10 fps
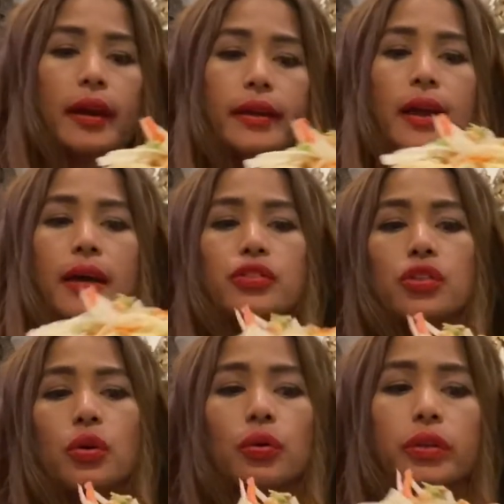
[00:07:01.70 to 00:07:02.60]
yeah,
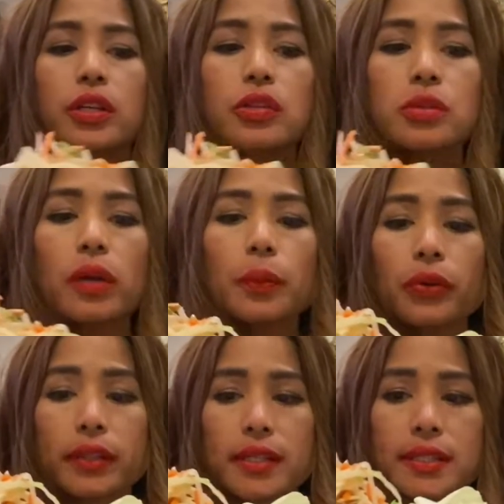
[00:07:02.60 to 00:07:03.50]
so we usually
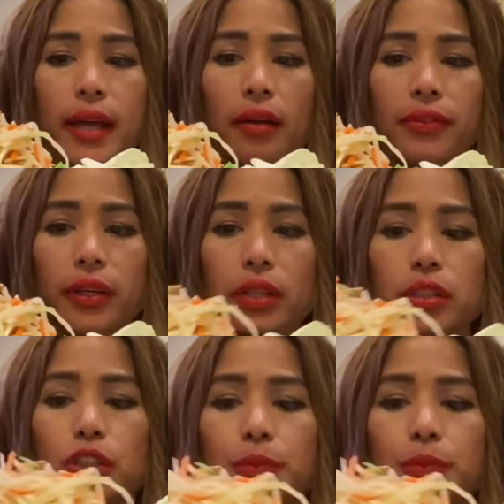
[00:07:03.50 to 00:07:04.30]
put this cabbage,